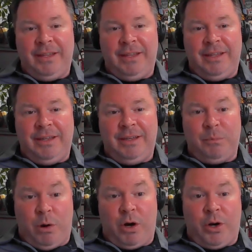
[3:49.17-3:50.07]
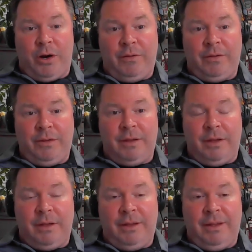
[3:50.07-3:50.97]
Mm-hmm. Mardi Gras.
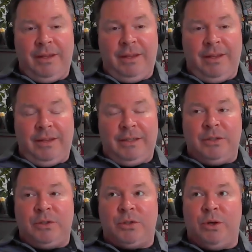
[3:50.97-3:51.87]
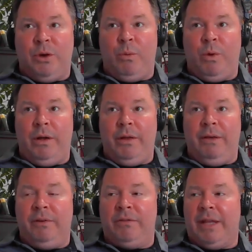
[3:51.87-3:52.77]
Yeah. So what
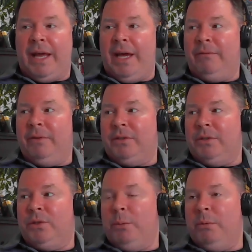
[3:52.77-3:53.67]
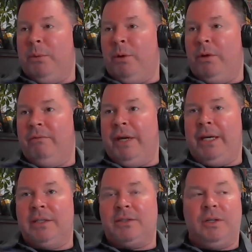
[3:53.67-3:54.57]
if it's that, if it's the mm-hmm. Super Bowl in
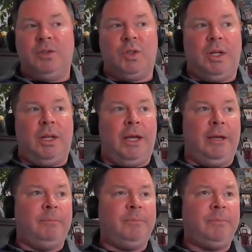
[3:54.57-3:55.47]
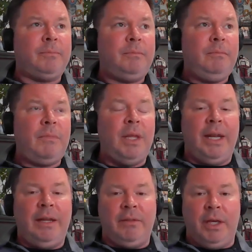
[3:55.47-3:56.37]
Vegas on Sunday,
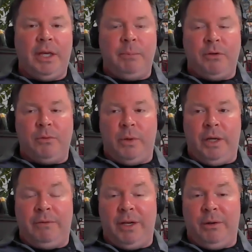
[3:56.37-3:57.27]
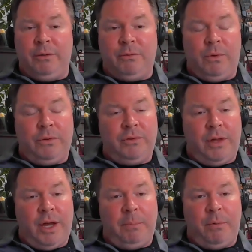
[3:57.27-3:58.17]
anything in between. If I go to a Fourth of
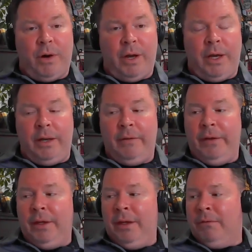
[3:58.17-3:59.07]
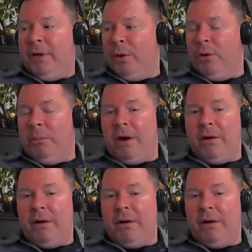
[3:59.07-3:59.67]
July parade, if I go to a